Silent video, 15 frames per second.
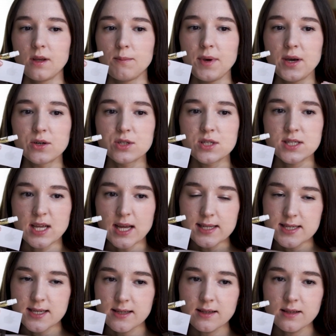Because
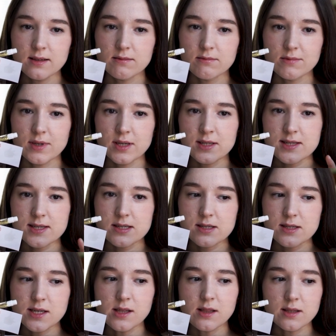satin, it's
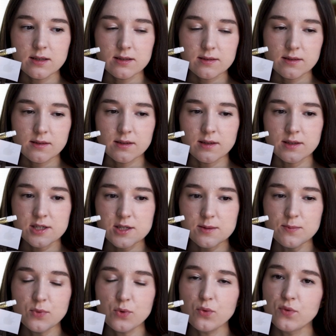still a
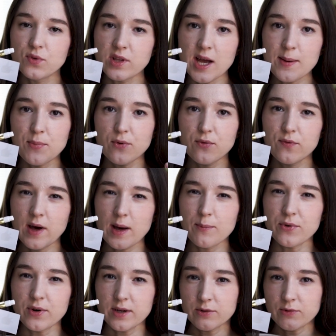smooth type of
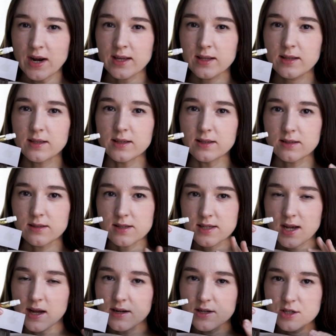fabric, right? It's
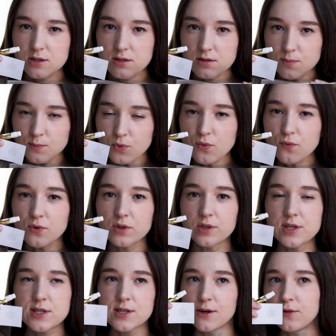kind of smooth on
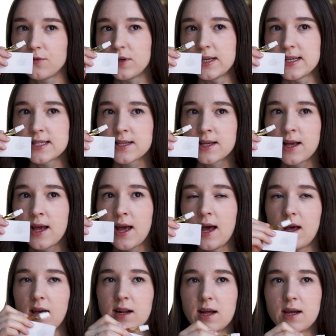the surface.
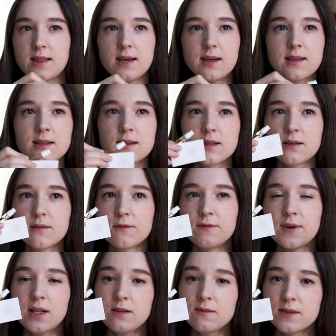And I think that
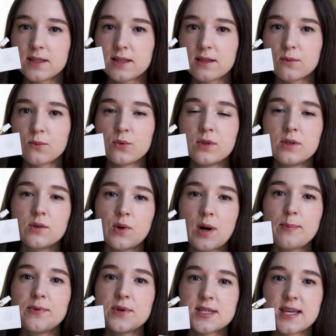velvet would
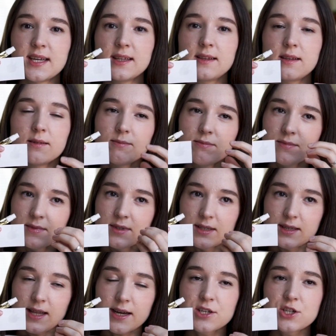represent the
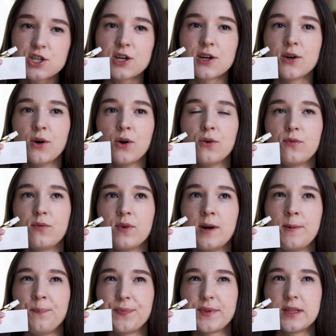texture of
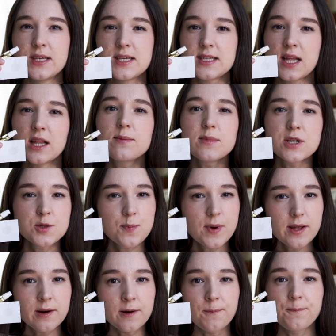the scent much
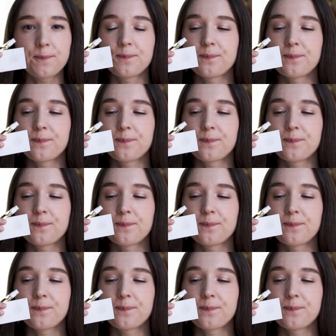better.